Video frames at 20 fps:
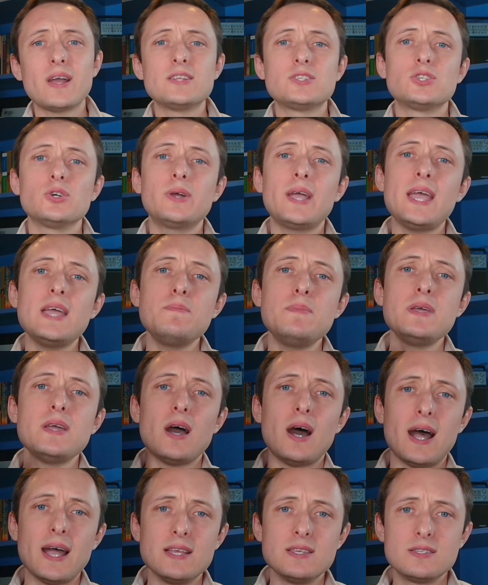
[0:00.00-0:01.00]
So
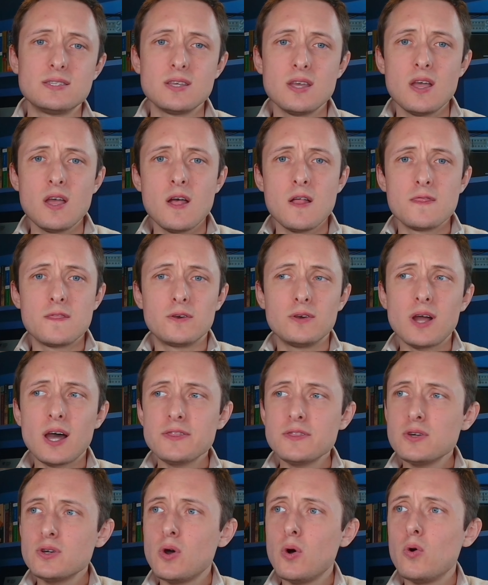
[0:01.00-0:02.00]
KPIs, they're not the
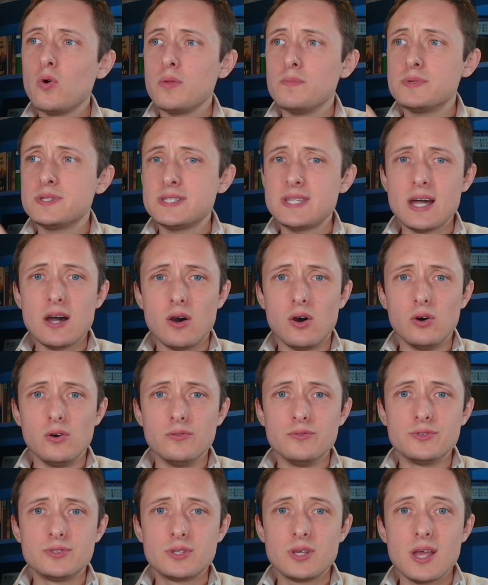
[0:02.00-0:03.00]
goal
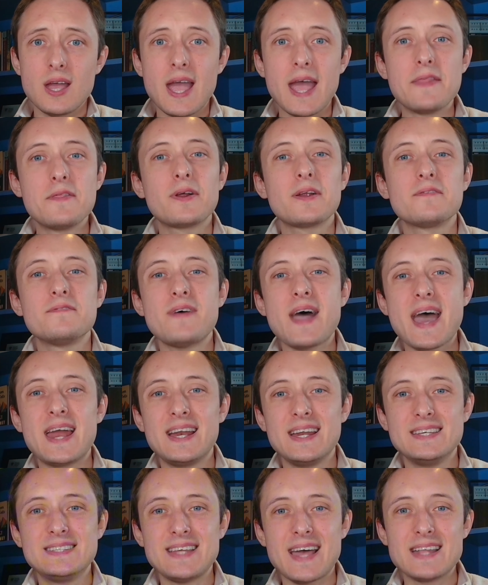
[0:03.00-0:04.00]
themselves and they're not vanity
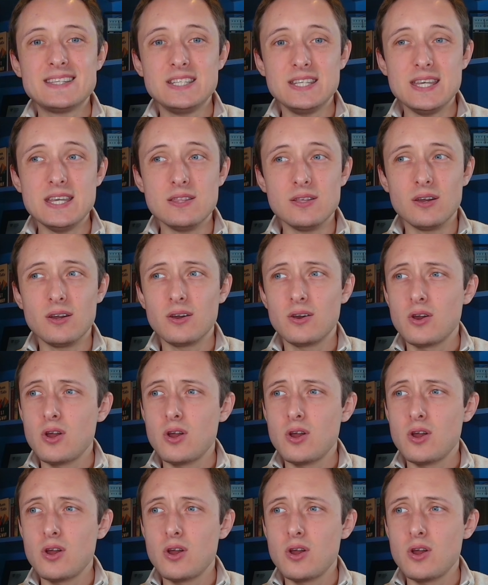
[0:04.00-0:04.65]
stats either.